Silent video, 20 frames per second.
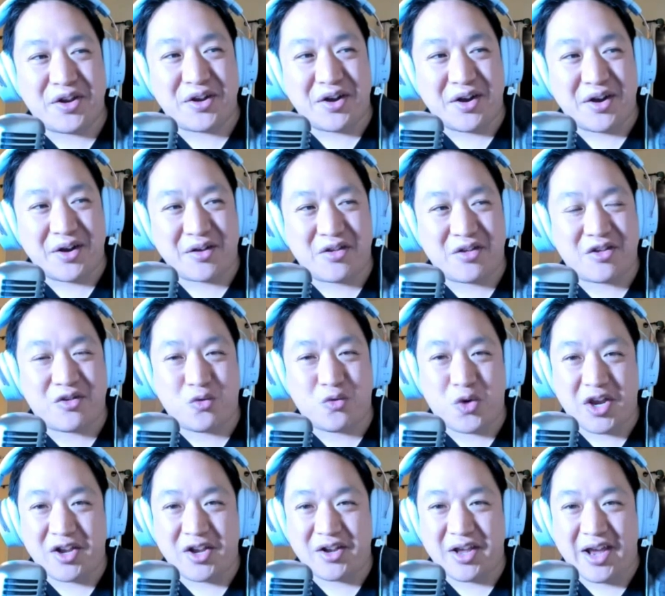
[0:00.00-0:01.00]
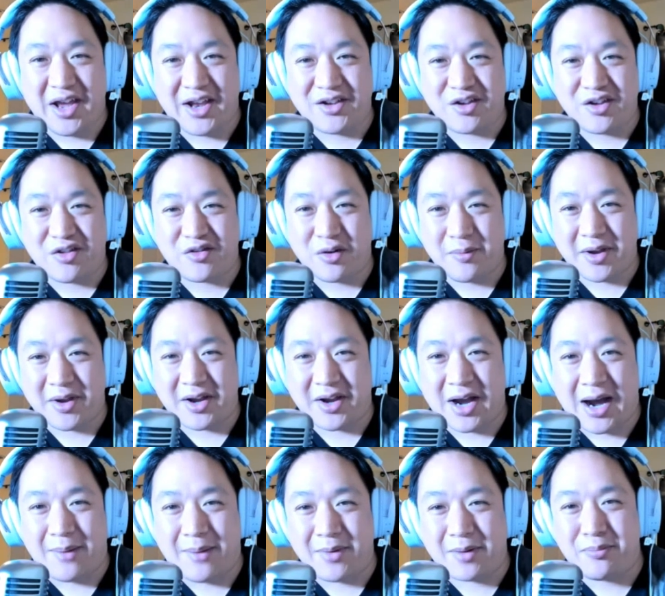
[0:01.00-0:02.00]
sweet and disturbing
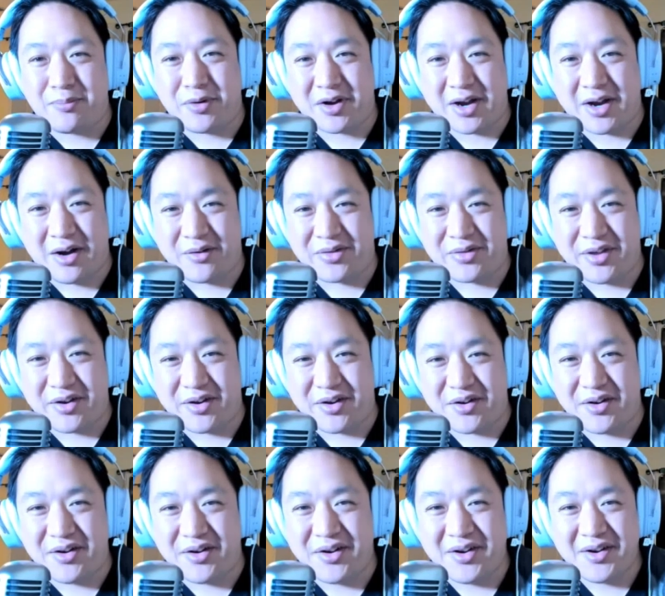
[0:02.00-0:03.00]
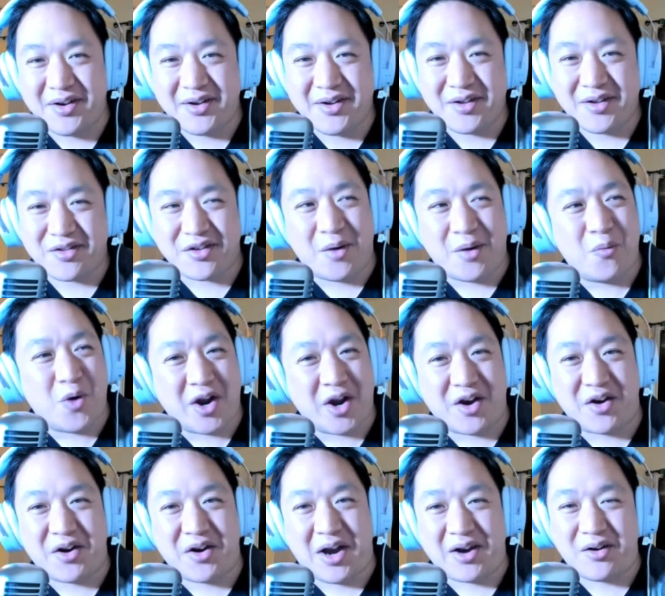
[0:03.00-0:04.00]
comic book out there
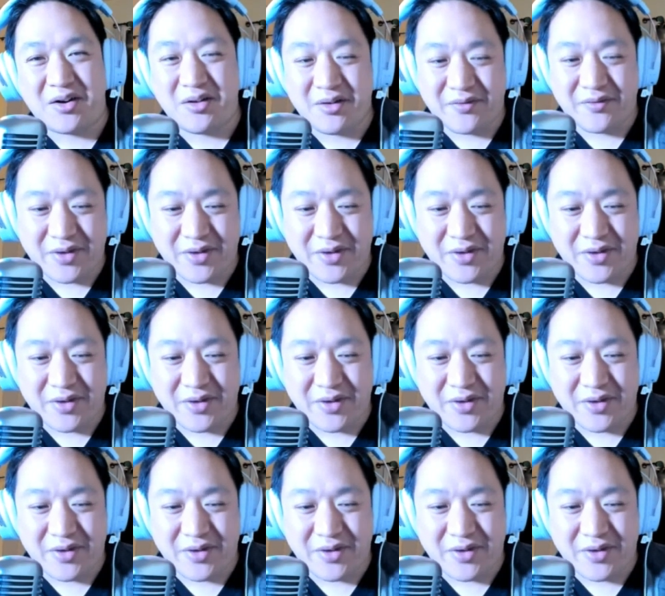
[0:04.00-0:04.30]
somewhere. I don't know if you ever